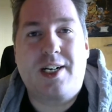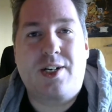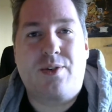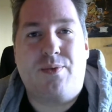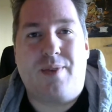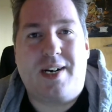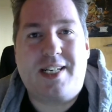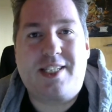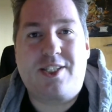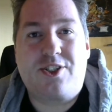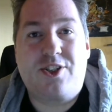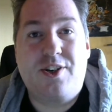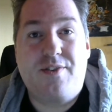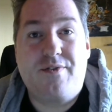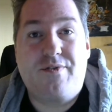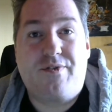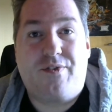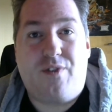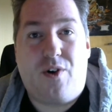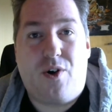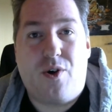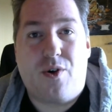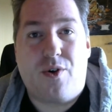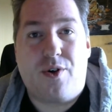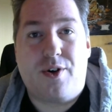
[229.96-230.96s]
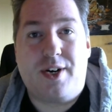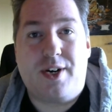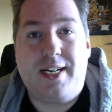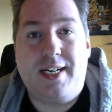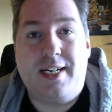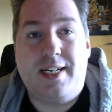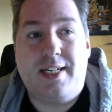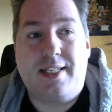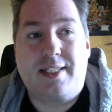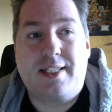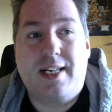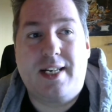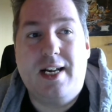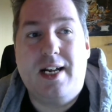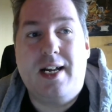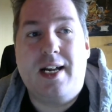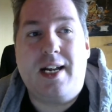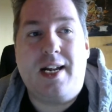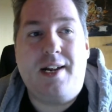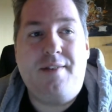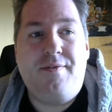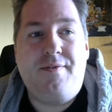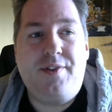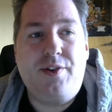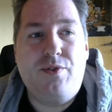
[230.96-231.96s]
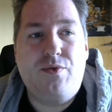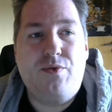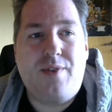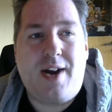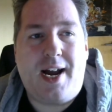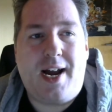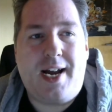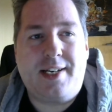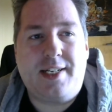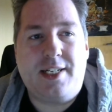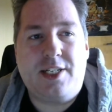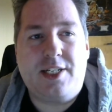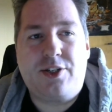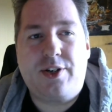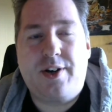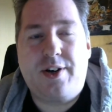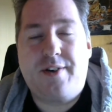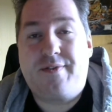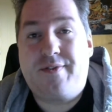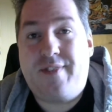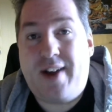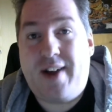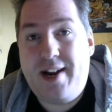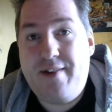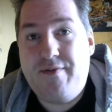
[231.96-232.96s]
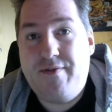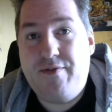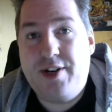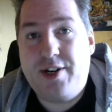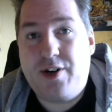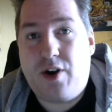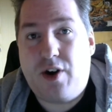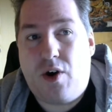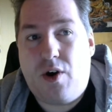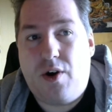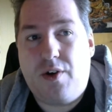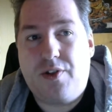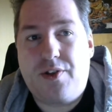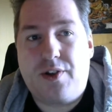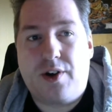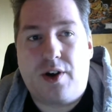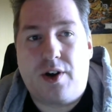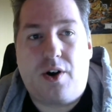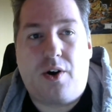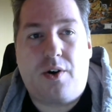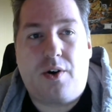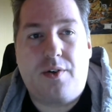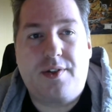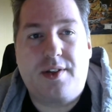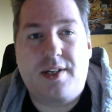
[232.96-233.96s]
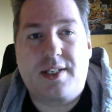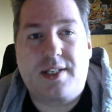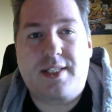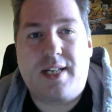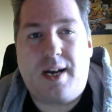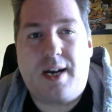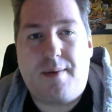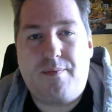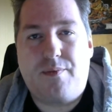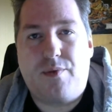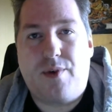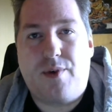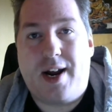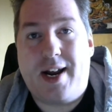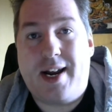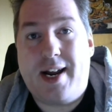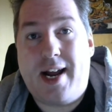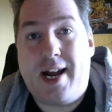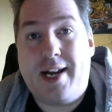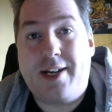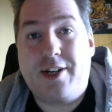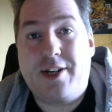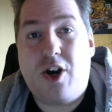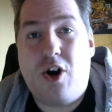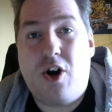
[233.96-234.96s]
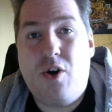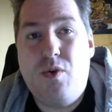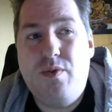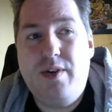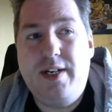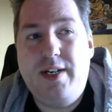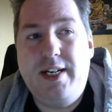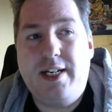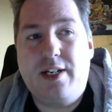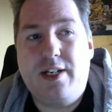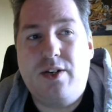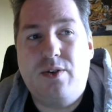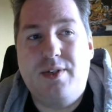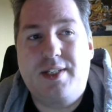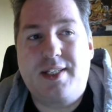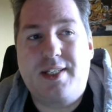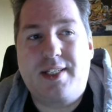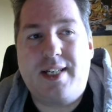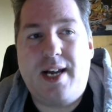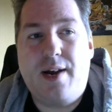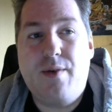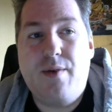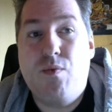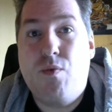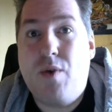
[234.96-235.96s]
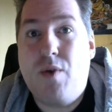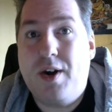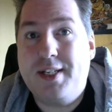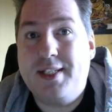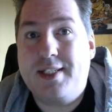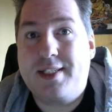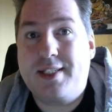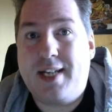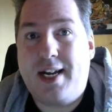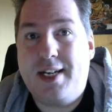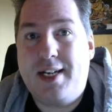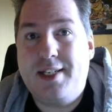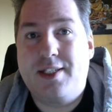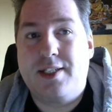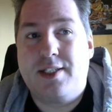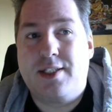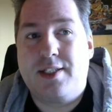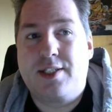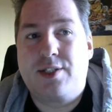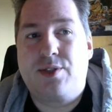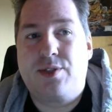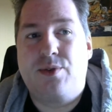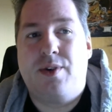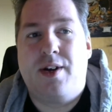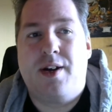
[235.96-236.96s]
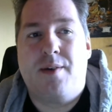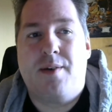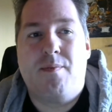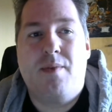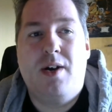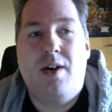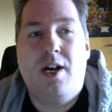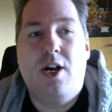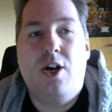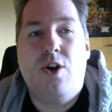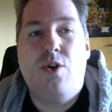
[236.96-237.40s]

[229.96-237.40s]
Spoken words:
Question 4 is, if you ran into your favorite author on the subway and only could say one sentence to him,